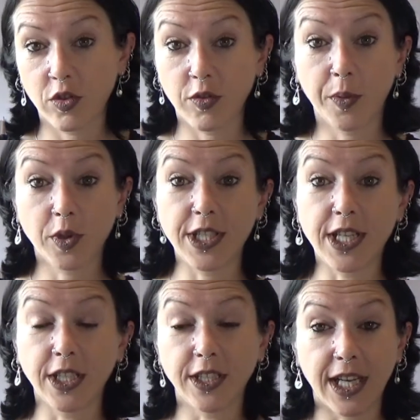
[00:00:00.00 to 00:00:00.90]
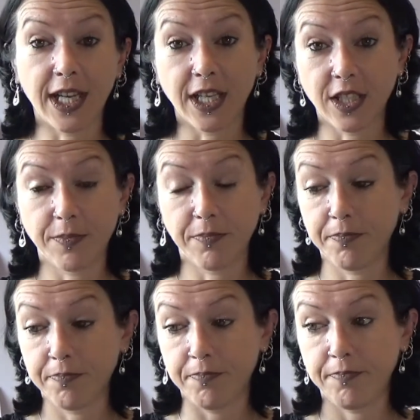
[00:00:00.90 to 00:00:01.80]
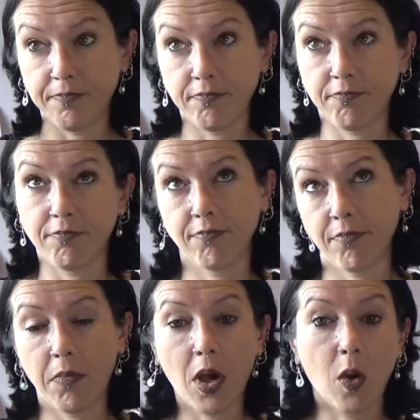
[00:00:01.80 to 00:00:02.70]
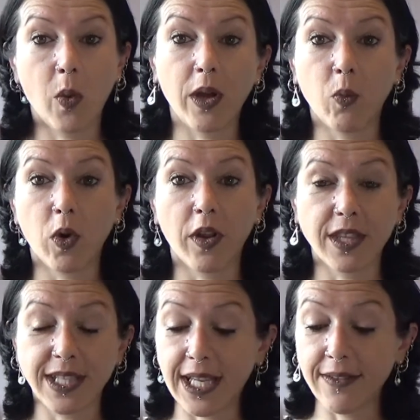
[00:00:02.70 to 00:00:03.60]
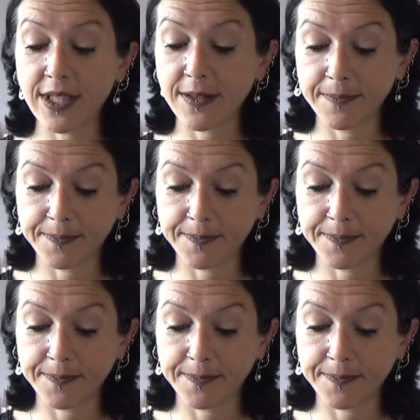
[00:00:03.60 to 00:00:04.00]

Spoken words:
body done and part way on one of the sleeves.